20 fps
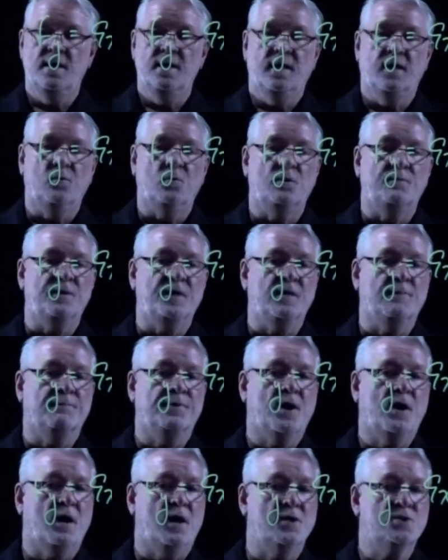It would be the
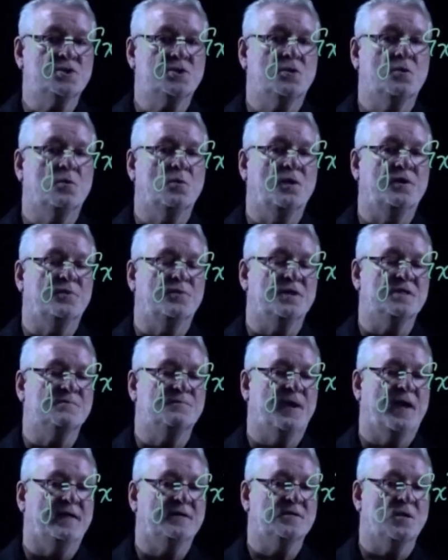partial with
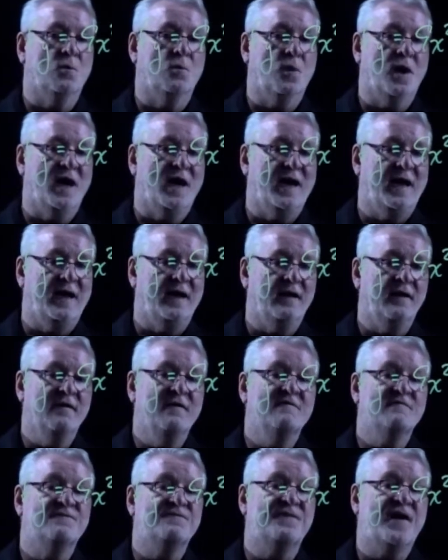respect to y
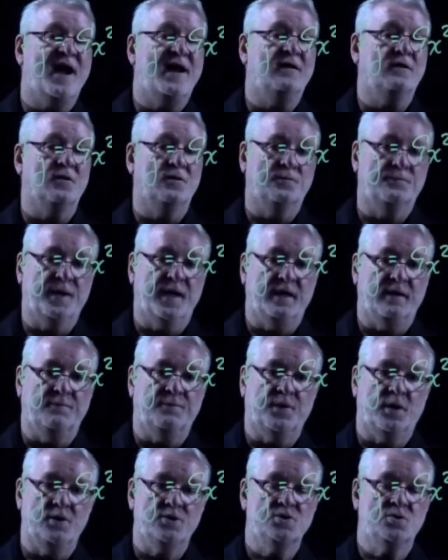followed by the
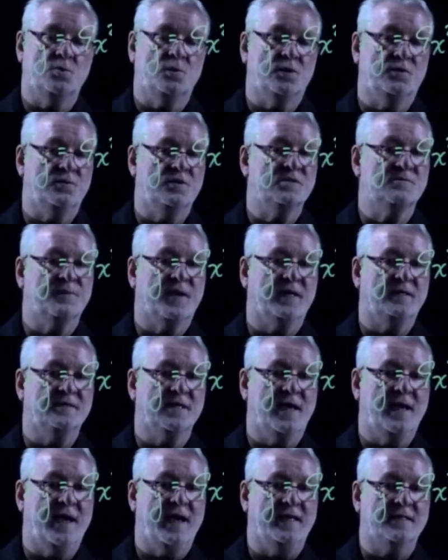partial with respect
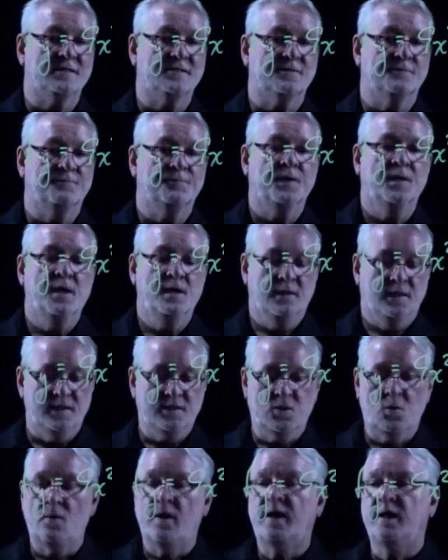to x. Let's
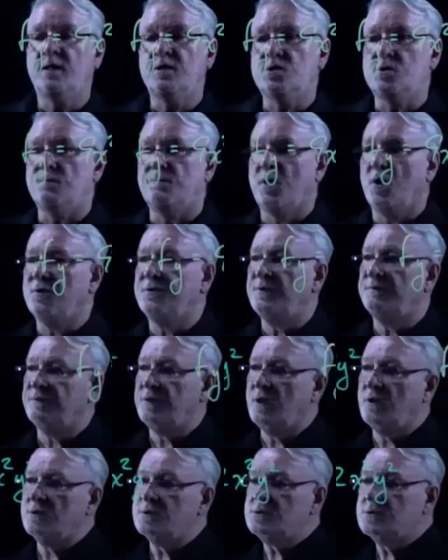go ahead and do both of
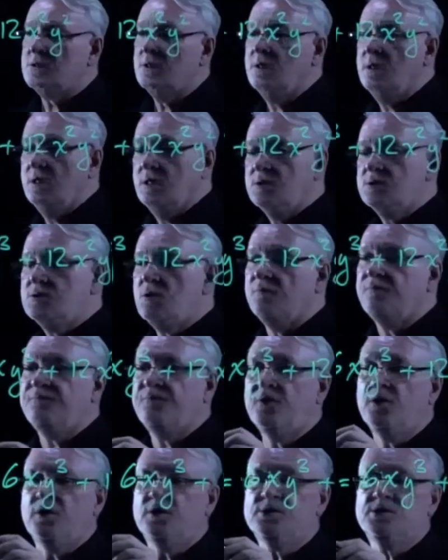those. So
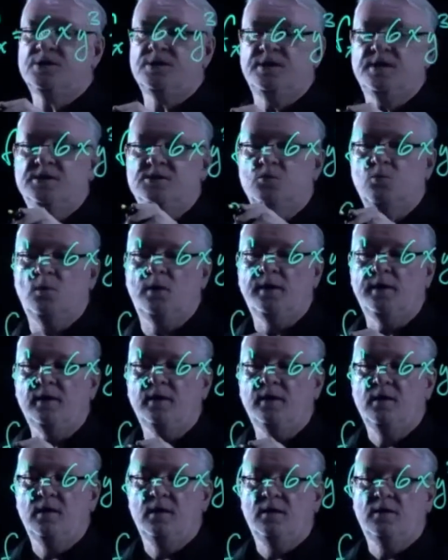first, this one,
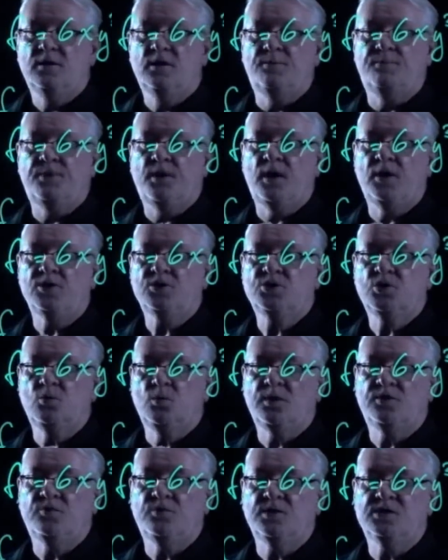the partial
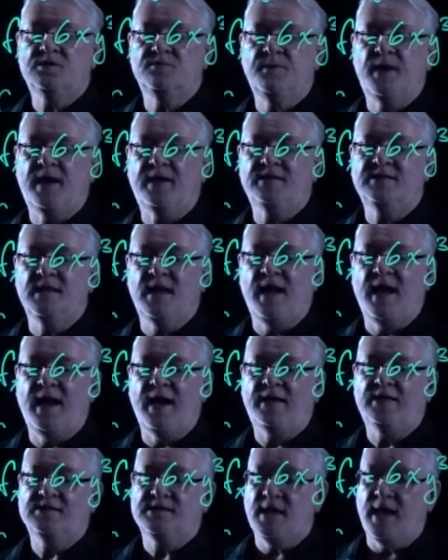with respect to
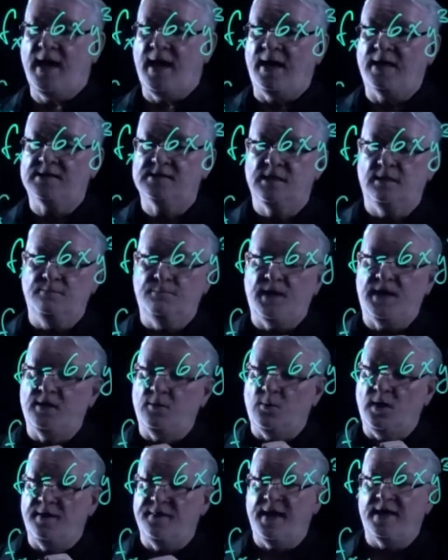x. And by the
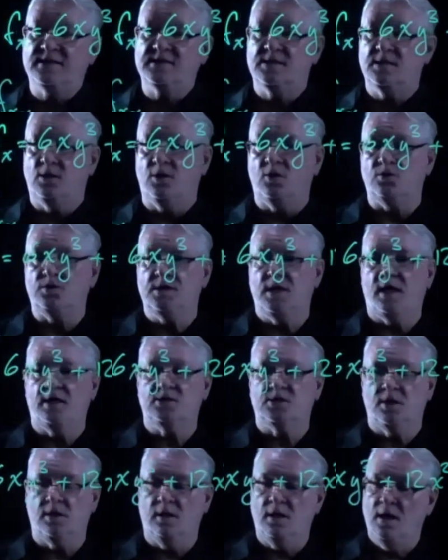way, that's the
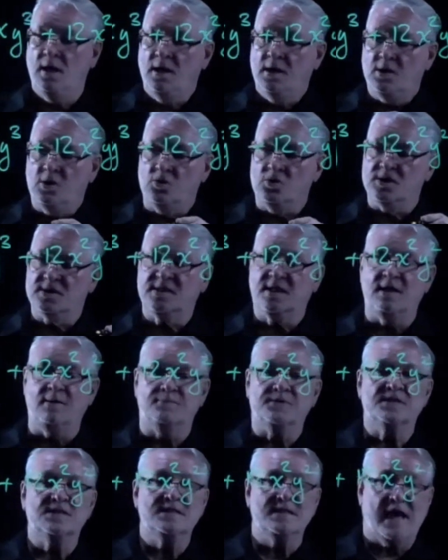notation. You just keep
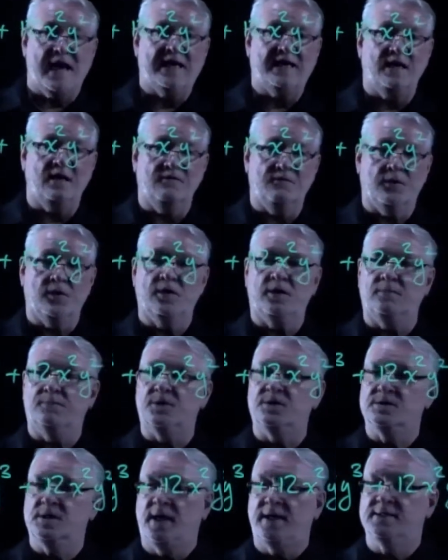stacking
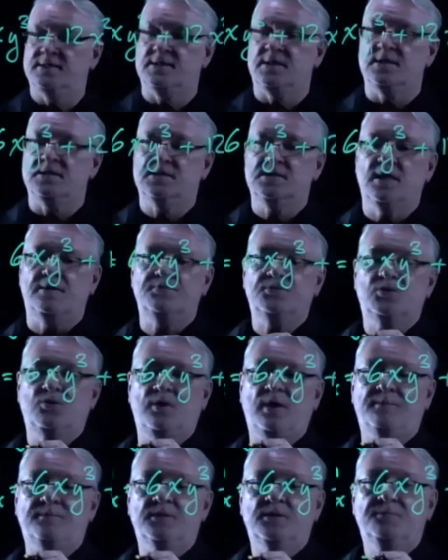variables as the
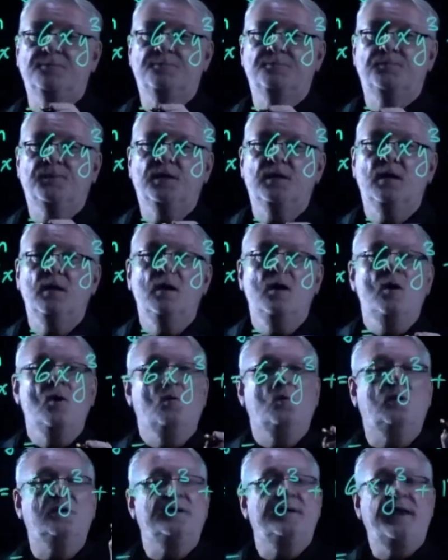subscript.
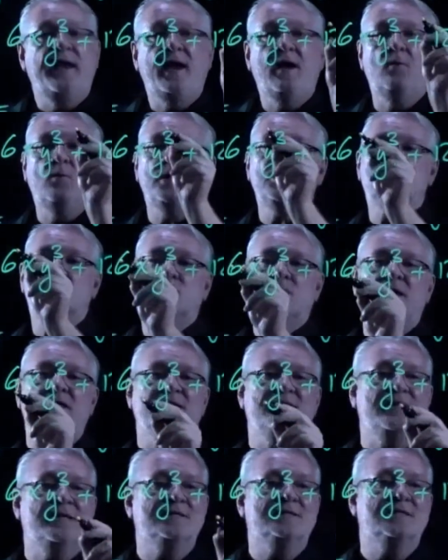Well, now we
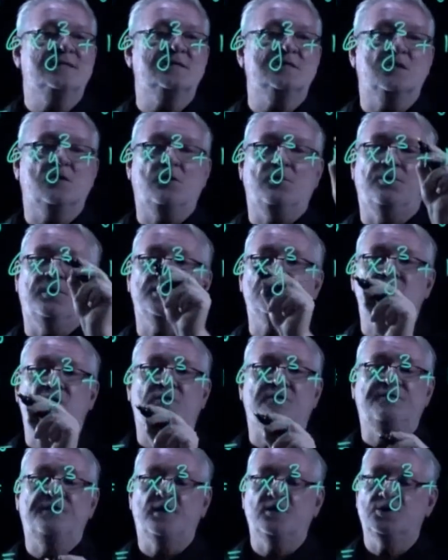treat this as the
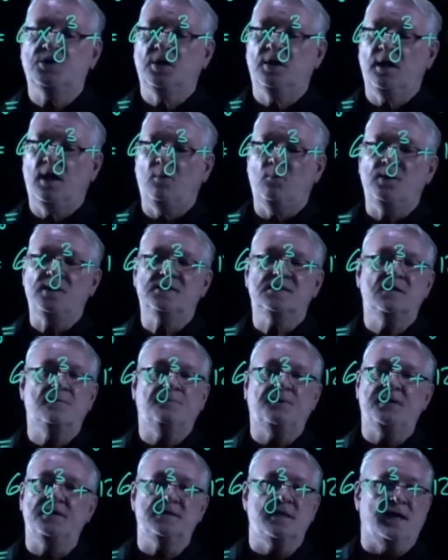original function, and we
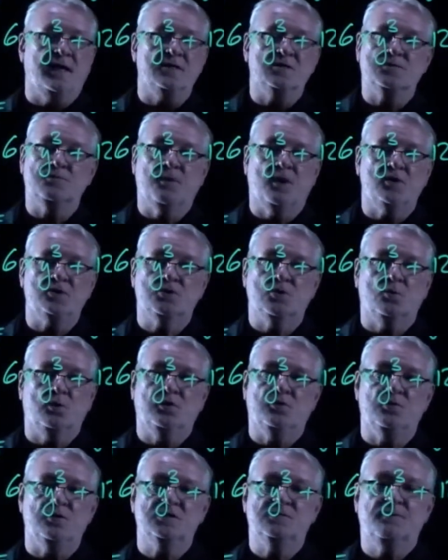simply take its partial
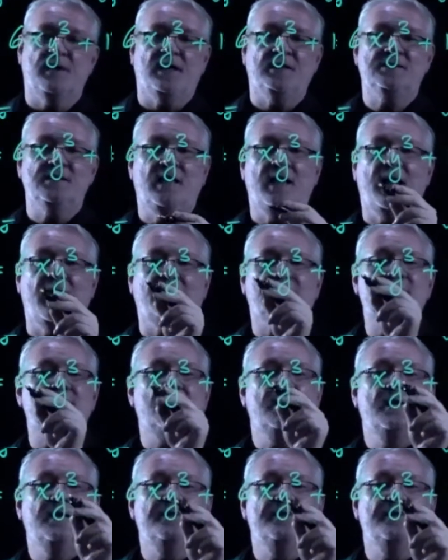with respect to x.